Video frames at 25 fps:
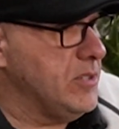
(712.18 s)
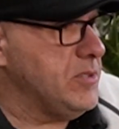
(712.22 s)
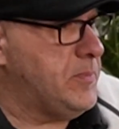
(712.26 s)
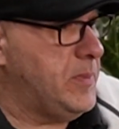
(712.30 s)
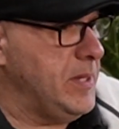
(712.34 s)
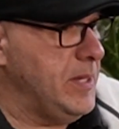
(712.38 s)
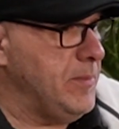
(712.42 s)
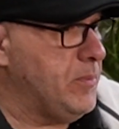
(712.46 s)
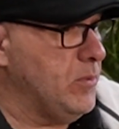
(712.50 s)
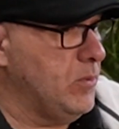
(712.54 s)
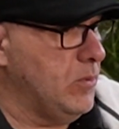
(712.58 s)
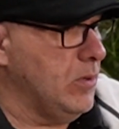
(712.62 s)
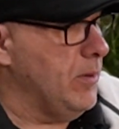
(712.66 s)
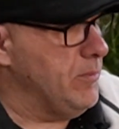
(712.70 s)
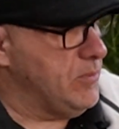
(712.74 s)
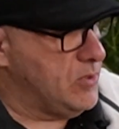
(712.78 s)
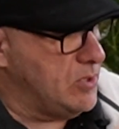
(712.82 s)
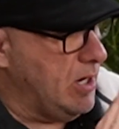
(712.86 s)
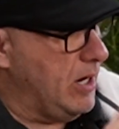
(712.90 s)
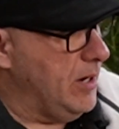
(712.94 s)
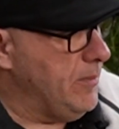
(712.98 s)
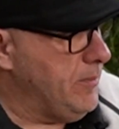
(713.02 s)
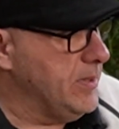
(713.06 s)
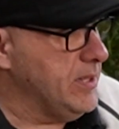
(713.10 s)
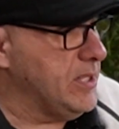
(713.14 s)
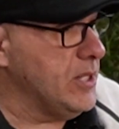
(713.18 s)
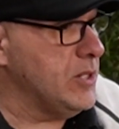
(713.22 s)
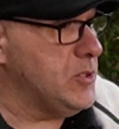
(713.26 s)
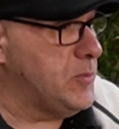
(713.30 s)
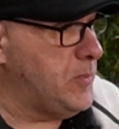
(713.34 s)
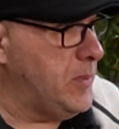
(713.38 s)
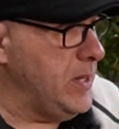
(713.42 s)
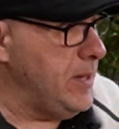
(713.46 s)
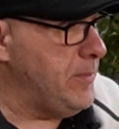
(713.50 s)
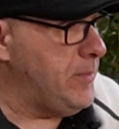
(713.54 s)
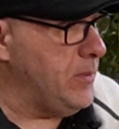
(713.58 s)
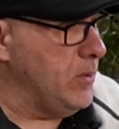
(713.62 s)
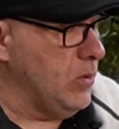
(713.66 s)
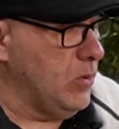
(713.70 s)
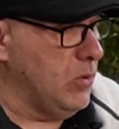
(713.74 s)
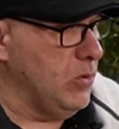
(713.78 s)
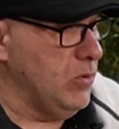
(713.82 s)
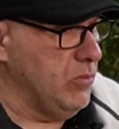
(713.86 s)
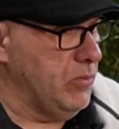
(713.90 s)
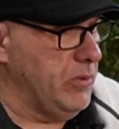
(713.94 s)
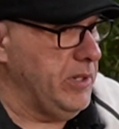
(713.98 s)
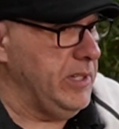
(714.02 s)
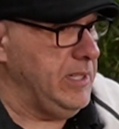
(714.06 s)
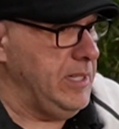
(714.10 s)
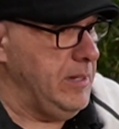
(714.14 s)
there's people, I'm sorry, but there's people who
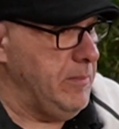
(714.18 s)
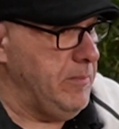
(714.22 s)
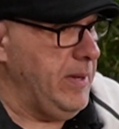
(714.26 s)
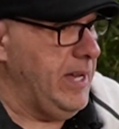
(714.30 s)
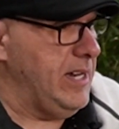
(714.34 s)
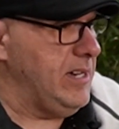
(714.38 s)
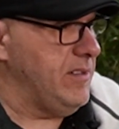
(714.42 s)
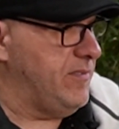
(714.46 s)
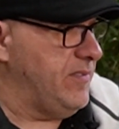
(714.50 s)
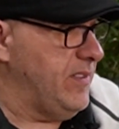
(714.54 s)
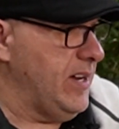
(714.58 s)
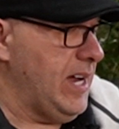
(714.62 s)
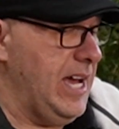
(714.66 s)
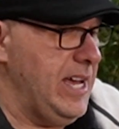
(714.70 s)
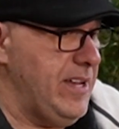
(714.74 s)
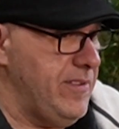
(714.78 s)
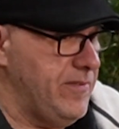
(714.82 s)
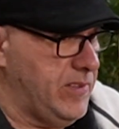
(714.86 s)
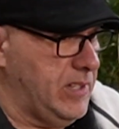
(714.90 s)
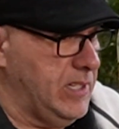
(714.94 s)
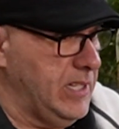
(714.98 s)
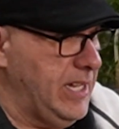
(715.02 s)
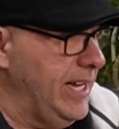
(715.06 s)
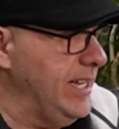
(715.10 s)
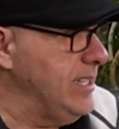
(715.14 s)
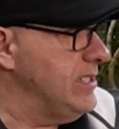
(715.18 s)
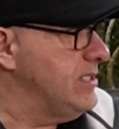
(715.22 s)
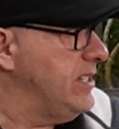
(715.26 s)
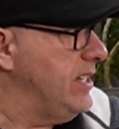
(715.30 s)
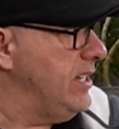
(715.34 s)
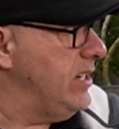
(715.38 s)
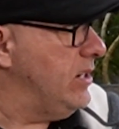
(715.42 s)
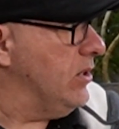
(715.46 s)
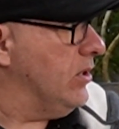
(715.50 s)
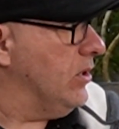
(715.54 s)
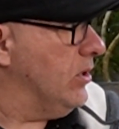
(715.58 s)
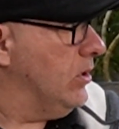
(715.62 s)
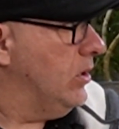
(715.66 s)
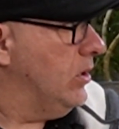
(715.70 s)
really benefit. I have clients here